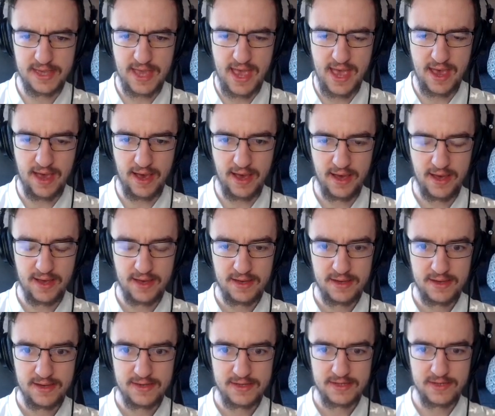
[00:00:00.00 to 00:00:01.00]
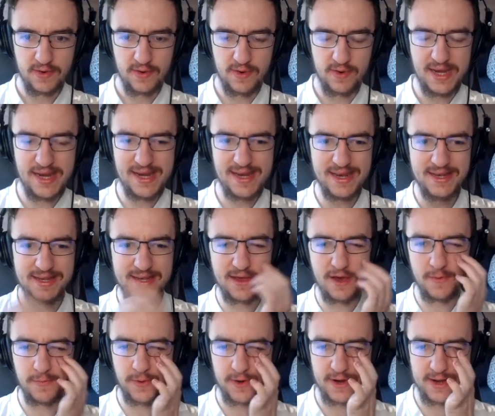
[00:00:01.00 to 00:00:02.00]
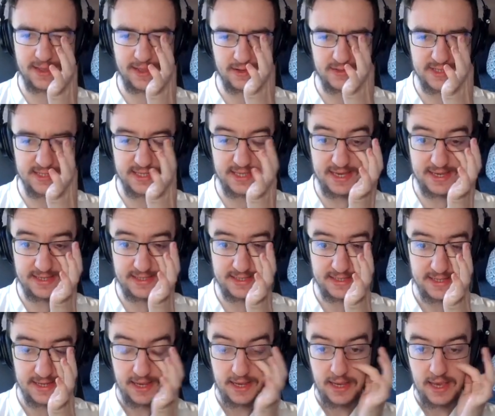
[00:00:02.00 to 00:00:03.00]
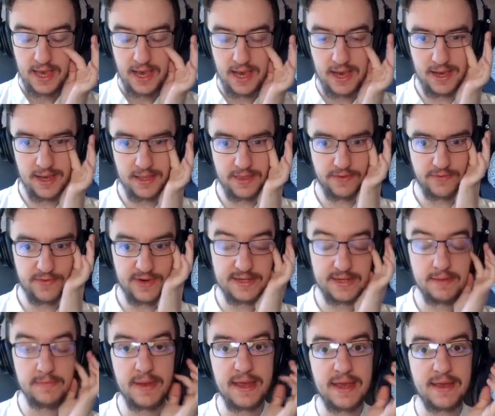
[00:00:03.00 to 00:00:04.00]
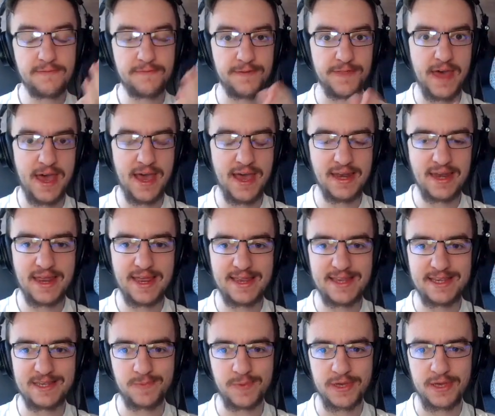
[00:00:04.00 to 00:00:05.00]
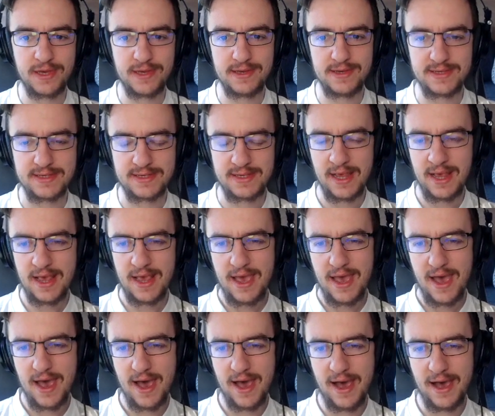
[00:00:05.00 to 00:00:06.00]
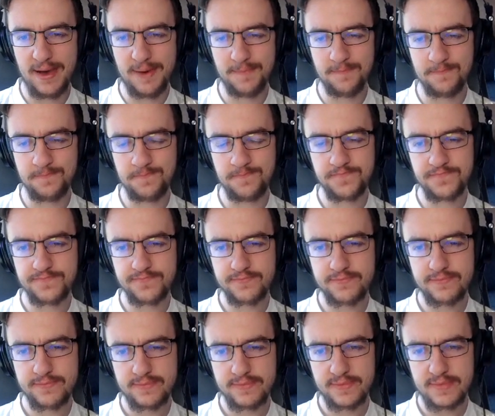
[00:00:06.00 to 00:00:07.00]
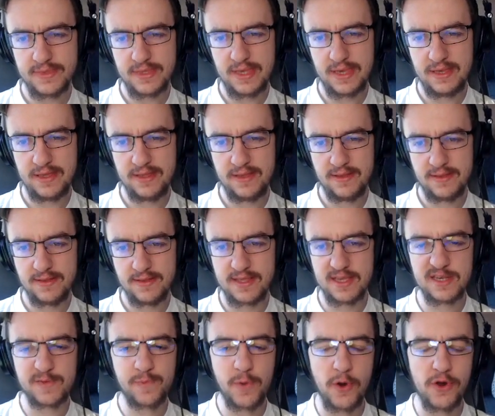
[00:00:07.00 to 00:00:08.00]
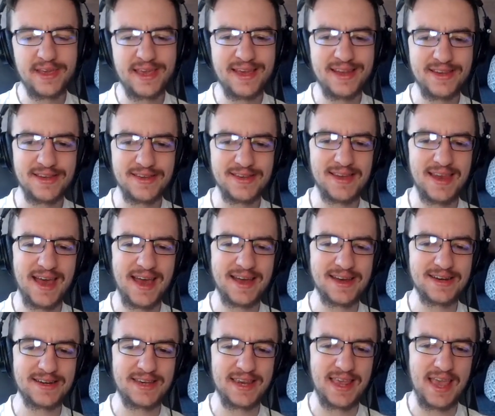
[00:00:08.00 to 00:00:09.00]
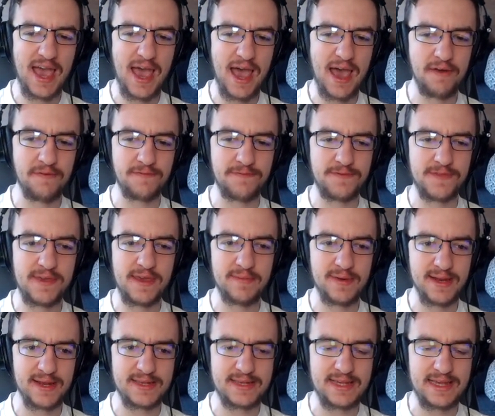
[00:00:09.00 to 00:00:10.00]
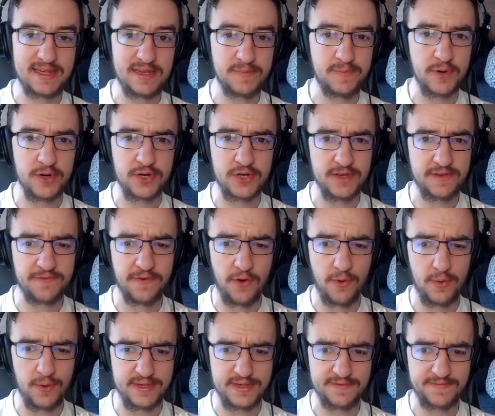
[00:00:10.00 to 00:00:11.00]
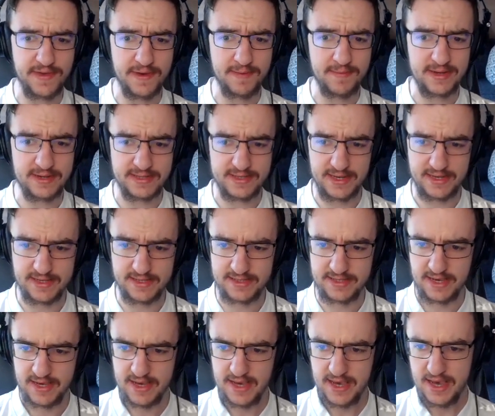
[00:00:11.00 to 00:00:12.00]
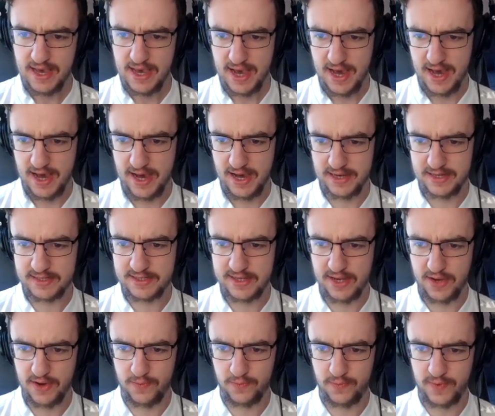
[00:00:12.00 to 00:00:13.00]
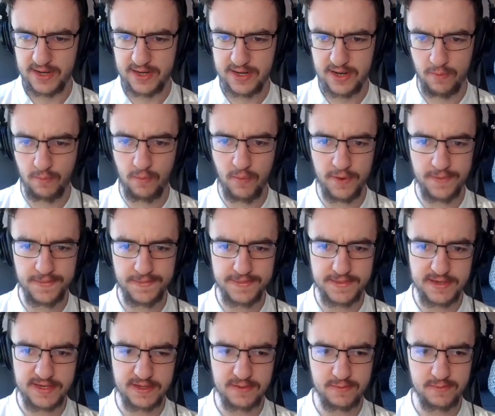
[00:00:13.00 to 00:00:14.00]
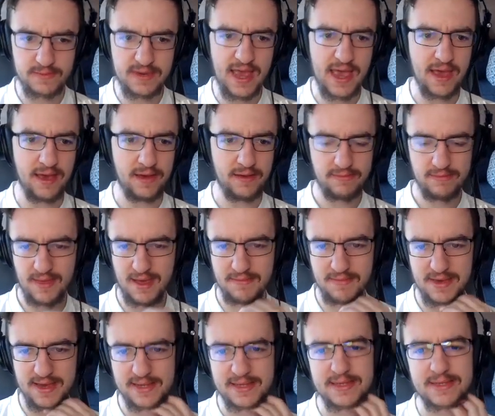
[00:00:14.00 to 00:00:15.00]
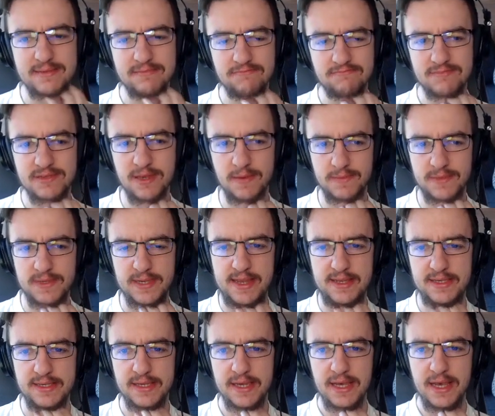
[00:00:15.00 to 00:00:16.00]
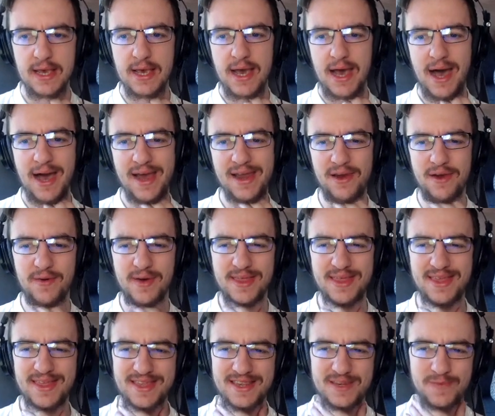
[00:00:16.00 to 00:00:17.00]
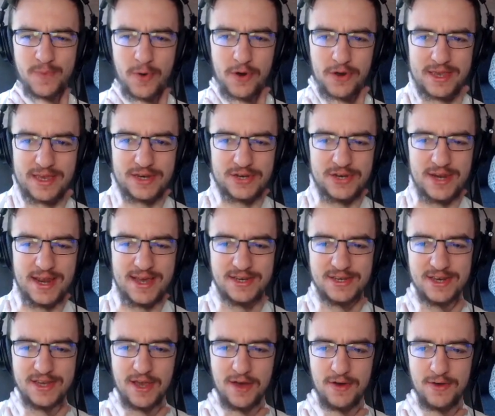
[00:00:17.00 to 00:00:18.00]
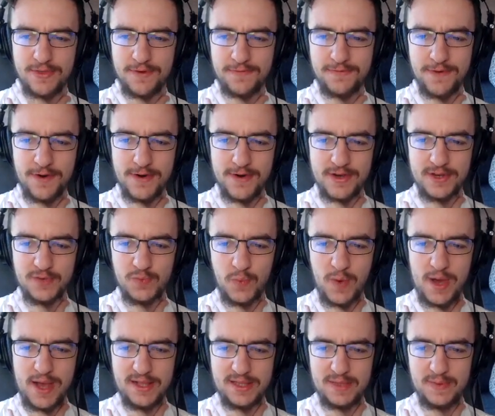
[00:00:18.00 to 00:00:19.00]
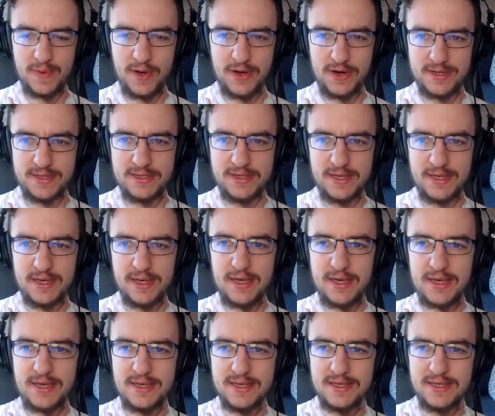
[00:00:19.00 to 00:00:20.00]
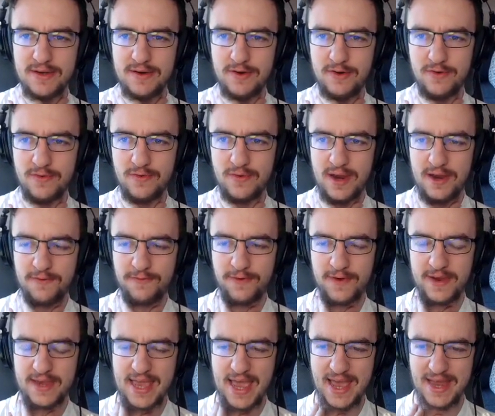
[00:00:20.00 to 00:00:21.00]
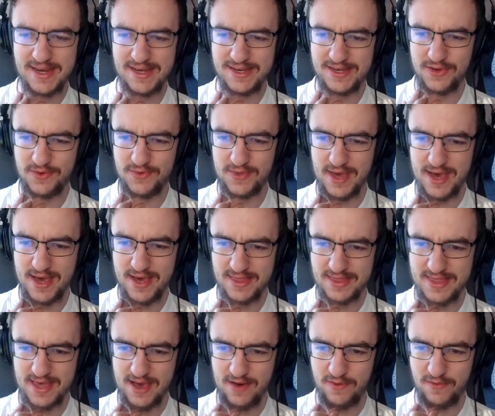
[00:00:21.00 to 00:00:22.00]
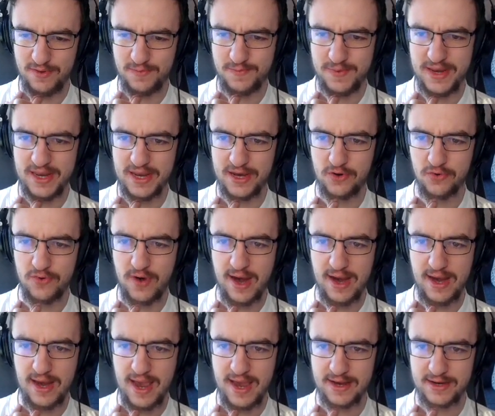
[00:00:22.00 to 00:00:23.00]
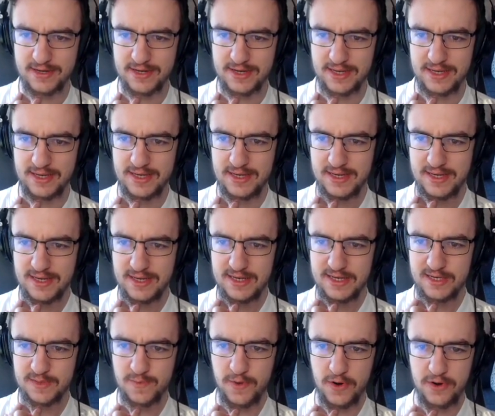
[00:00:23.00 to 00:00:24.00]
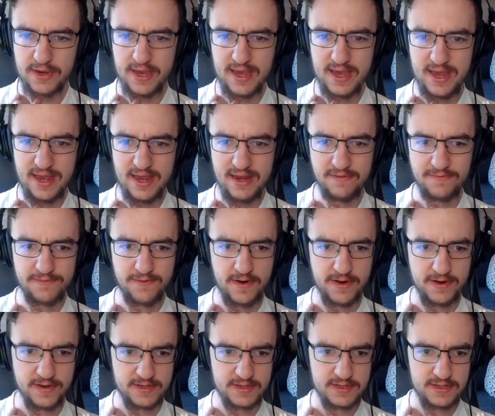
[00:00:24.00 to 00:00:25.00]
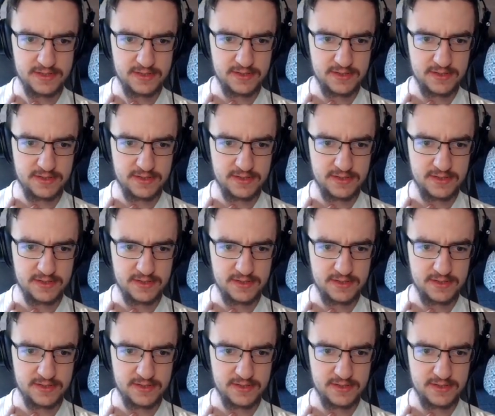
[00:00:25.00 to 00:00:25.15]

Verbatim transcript: Yeah. So we need it to go pretty close to this. Uh, and the reason being for that is because um, the sprocket doesn't actually have the ability to push us forwards, if that makes sense. Uh, so we don't want this. Yeah, that makes some sense. I don't know whether the sprocket should actually go at the front as well, to be honest. So if we can do that, that would be great, actually. Sprocket in front.